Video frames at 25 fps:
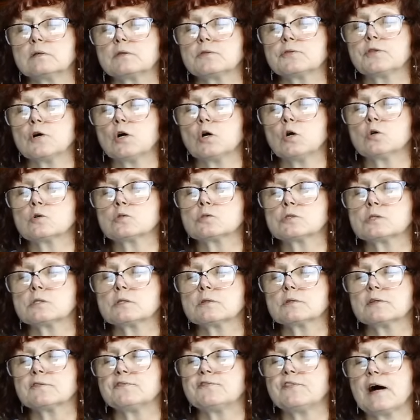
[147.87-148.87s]
those
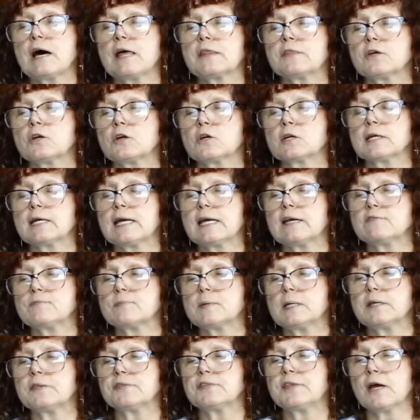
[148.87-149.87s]
the Father gave
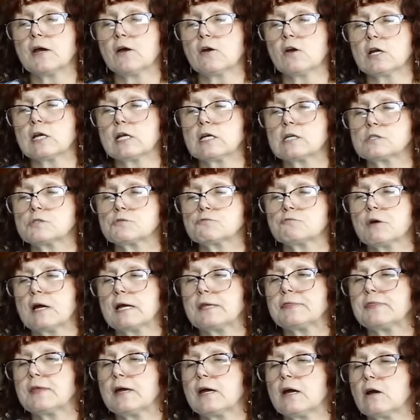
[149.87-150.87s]
me. There it is
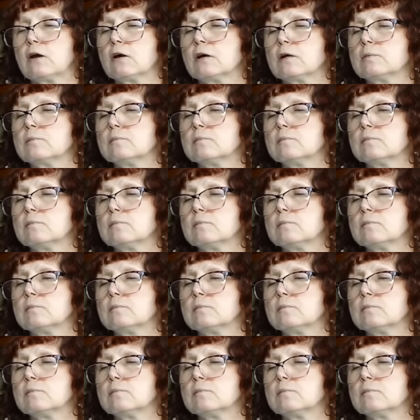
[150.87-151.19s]
right there.